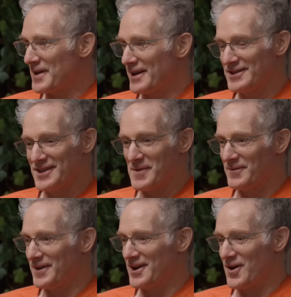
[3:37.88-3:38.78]
I see them on
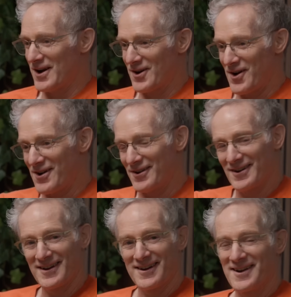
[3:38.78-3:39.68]
video. I go, oh,
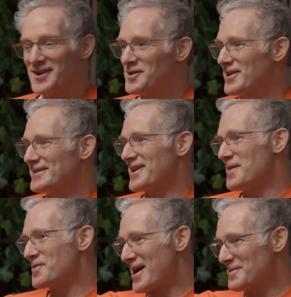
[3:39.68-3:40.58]
that's
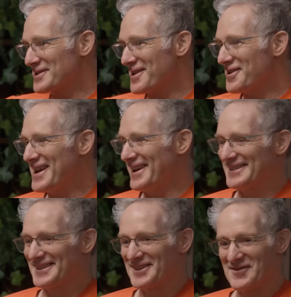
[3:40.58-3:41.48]
Abu Mohammad. There he is.